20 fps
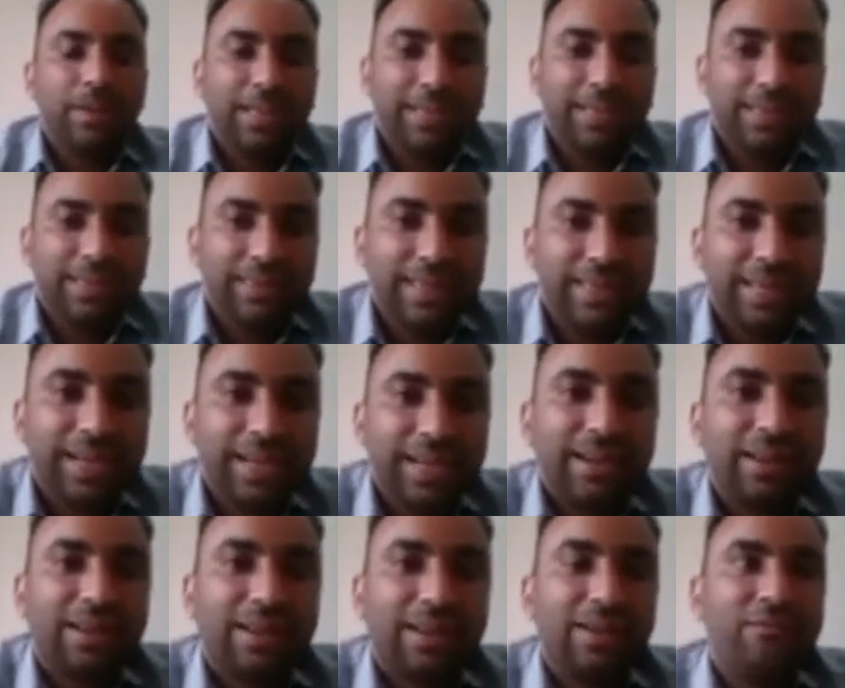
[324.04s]
Then
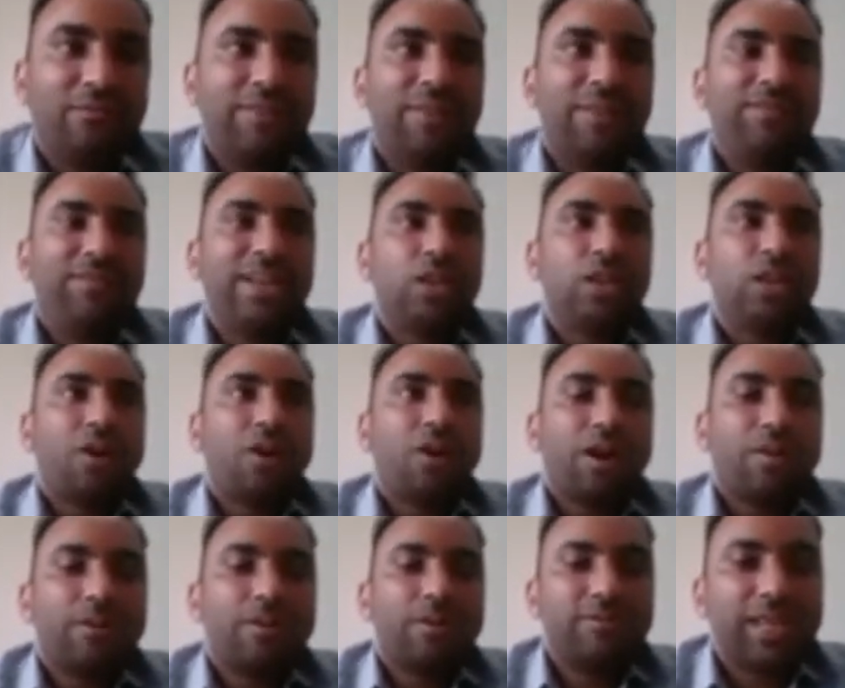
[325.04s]
when we talk
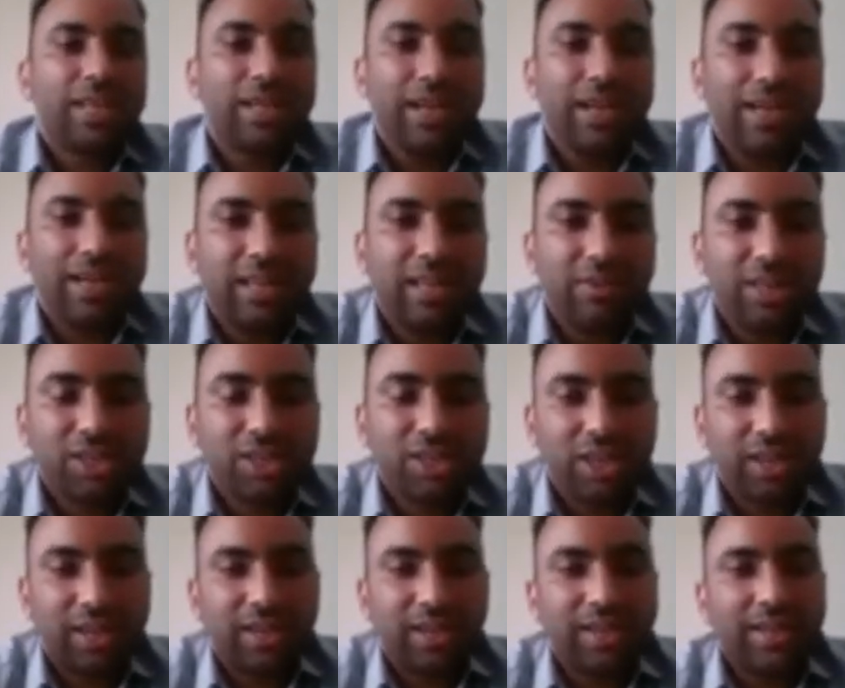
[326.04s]
about the
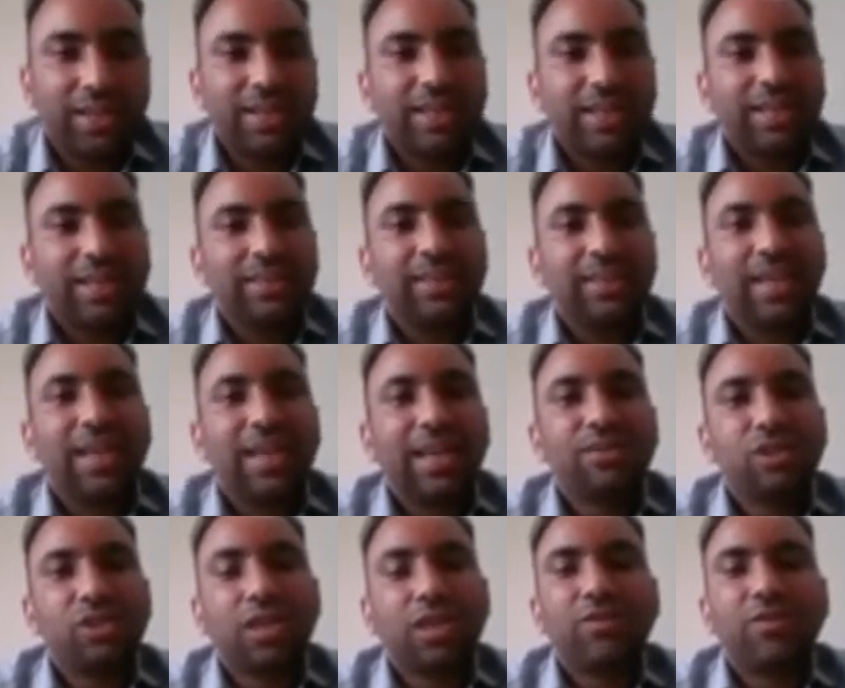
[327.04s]
cultivation, the
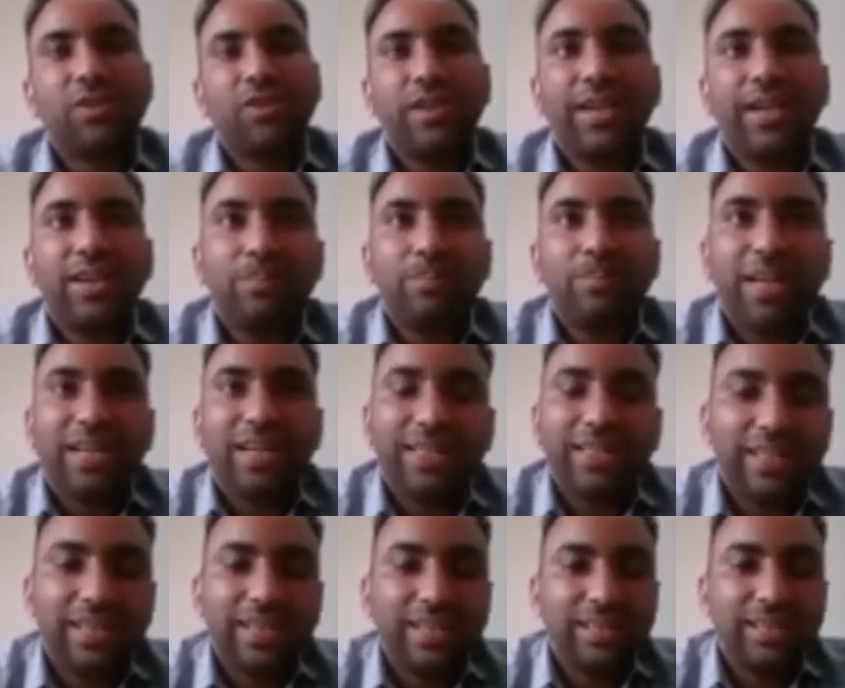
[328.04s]
substrate
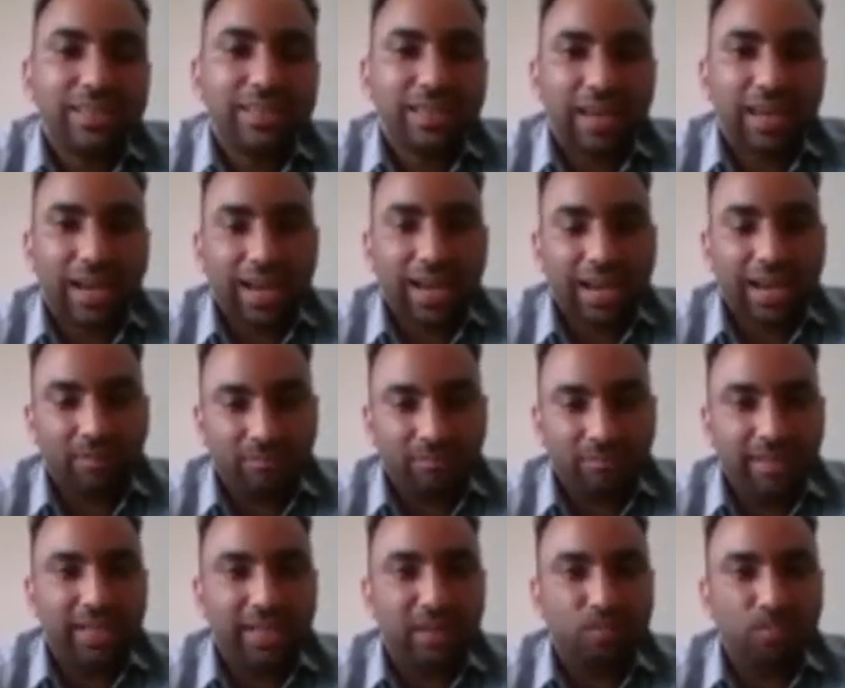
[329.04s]
materials are very
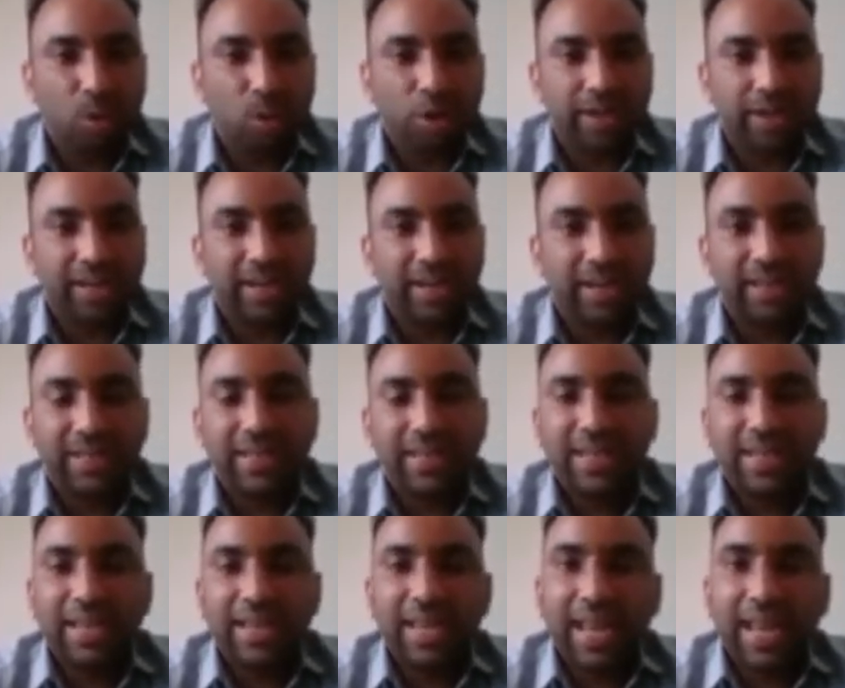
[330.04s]
important.
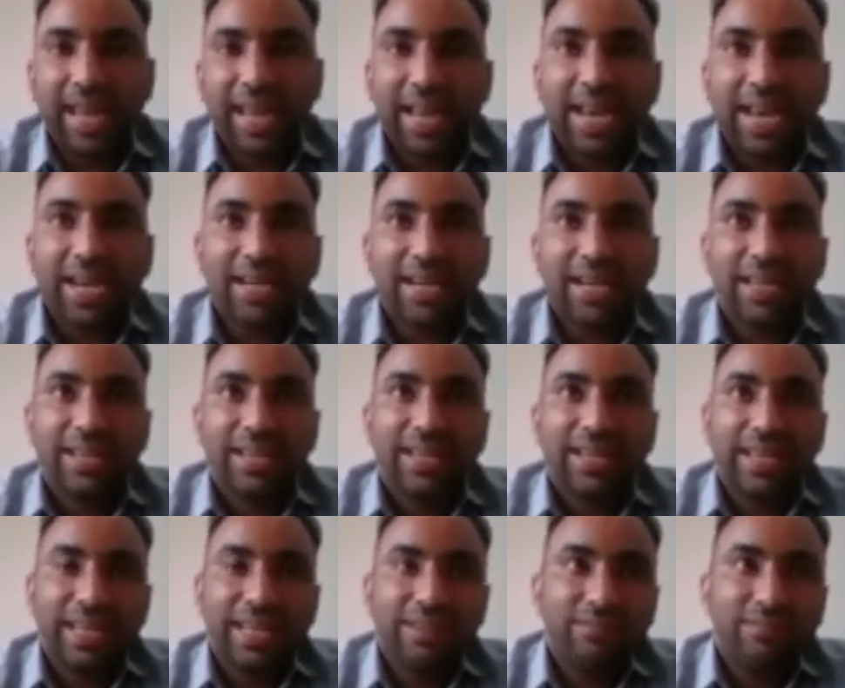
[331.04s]
And
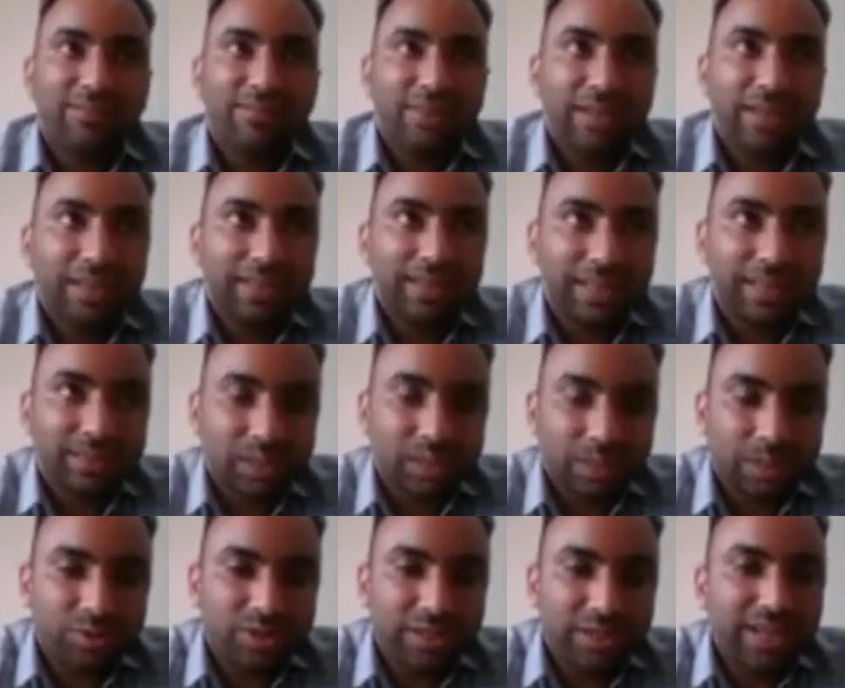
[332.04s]
if the
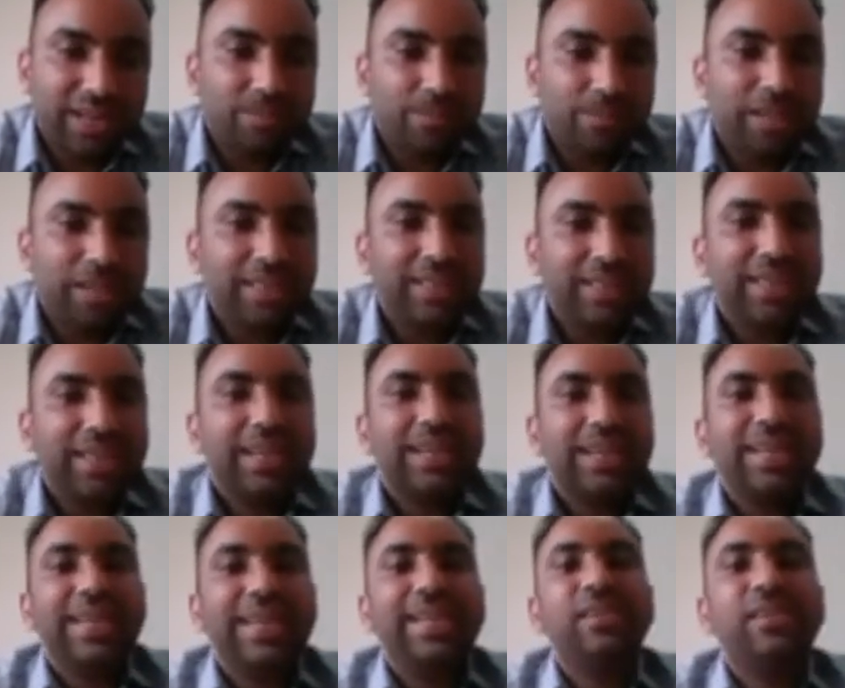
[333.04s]
substrate material
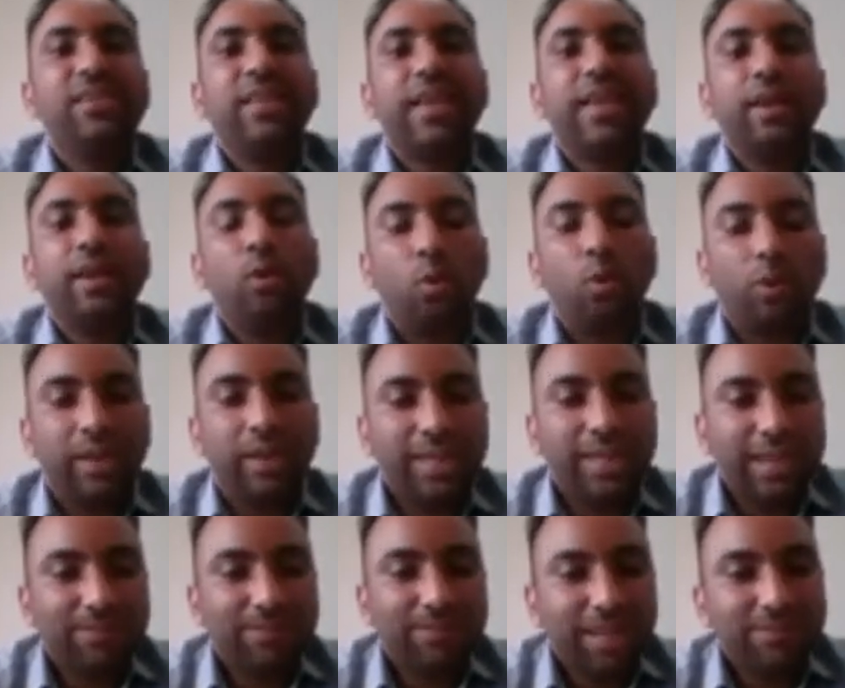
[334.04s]
is locally
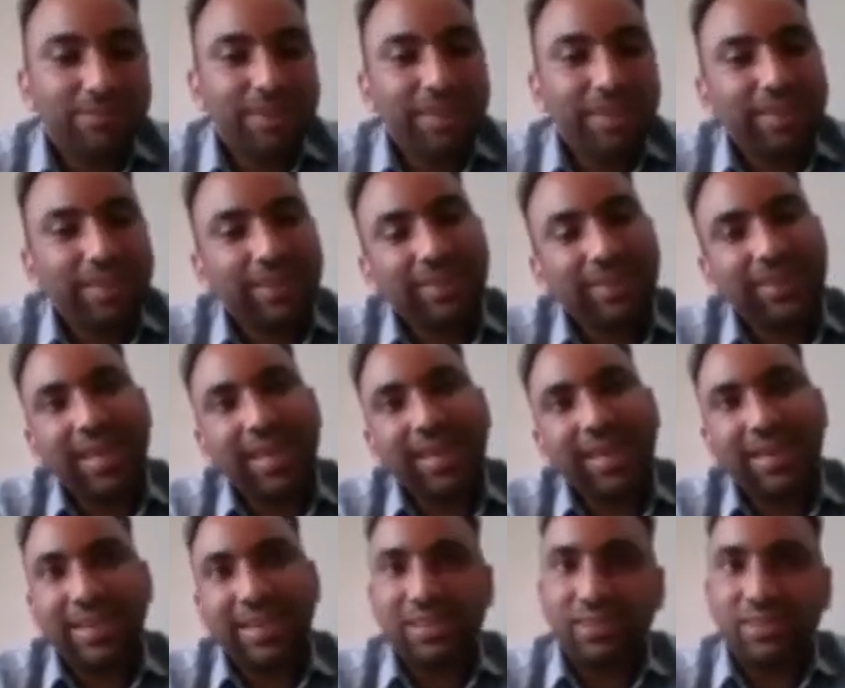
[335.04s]
available, then it
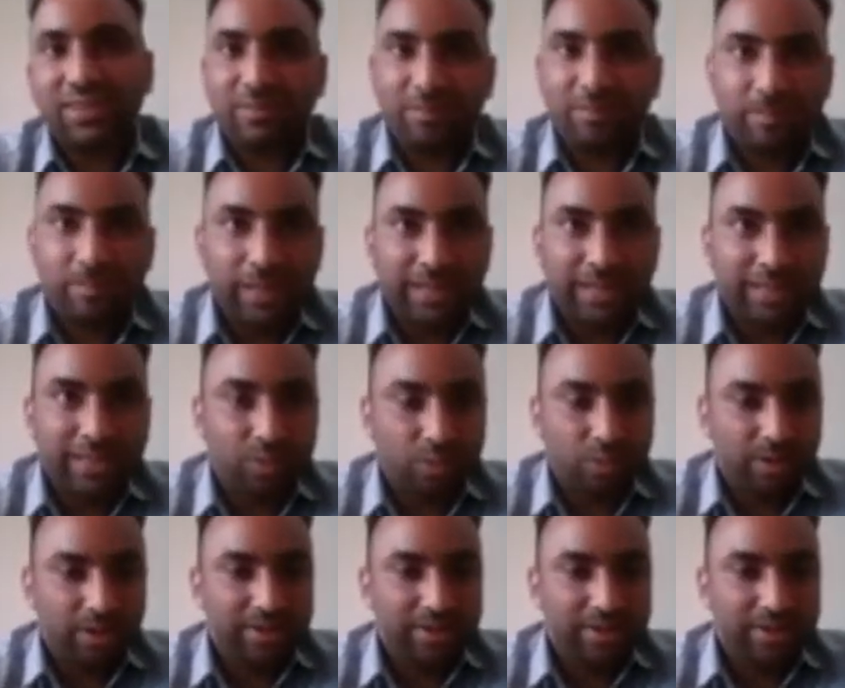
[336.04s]
is very good.